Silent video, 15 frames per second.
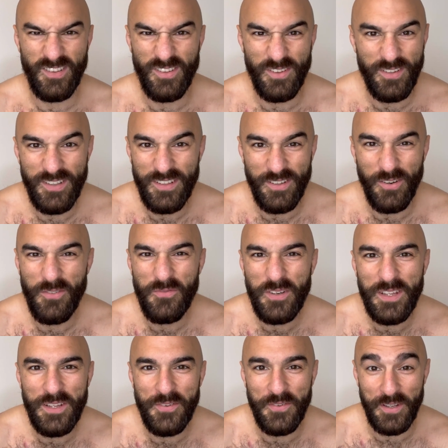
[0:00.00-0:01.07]
you don't
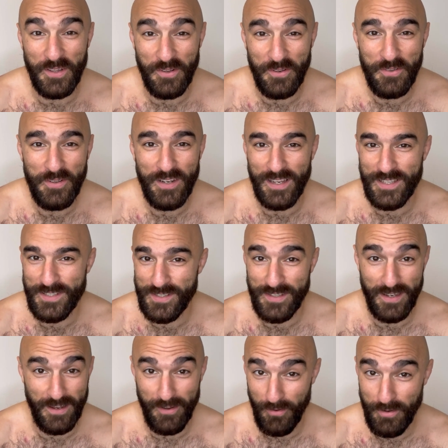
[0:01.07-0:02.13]
really feel hungry.
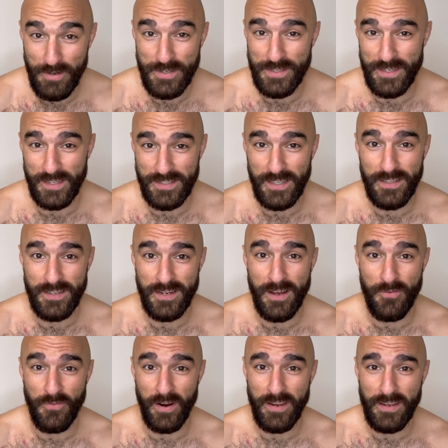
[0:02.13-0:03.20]
Honestly, I tell you now,
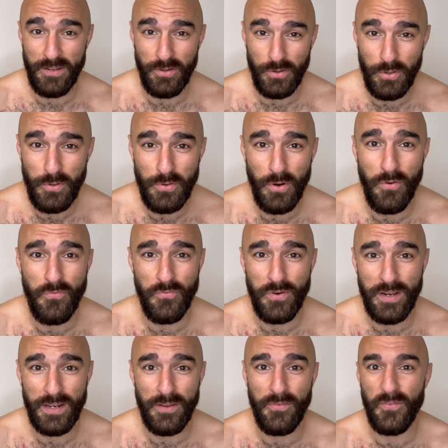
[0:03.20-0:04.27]
right, you do not
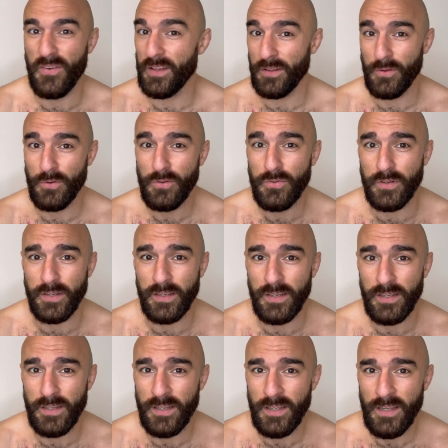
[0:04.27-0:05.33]
really feel hungry.
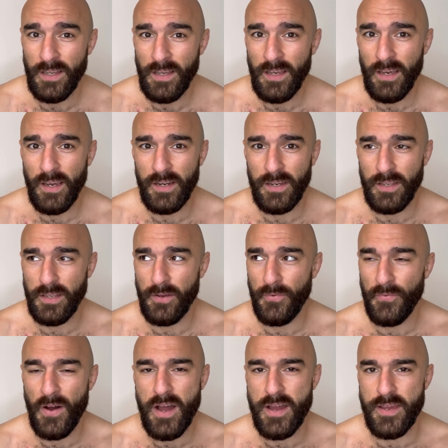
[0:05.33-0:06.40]
And you
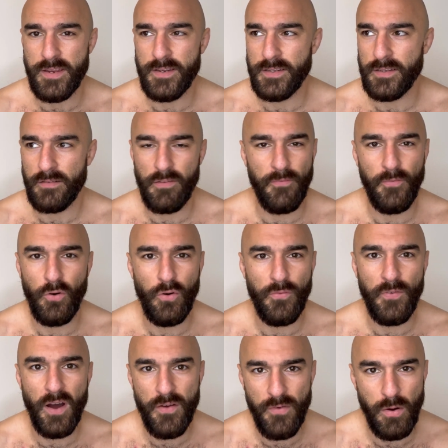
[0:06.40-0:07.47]
find 4 or
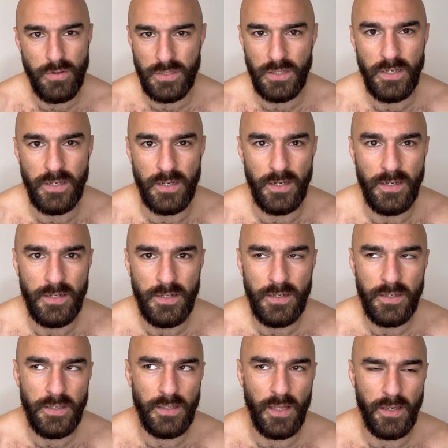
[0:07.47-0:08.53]
5 hours later,
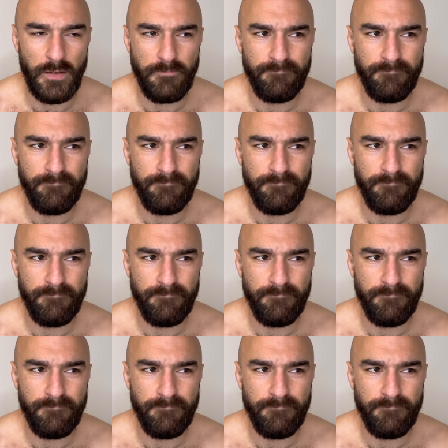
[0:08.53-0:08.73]
you're like,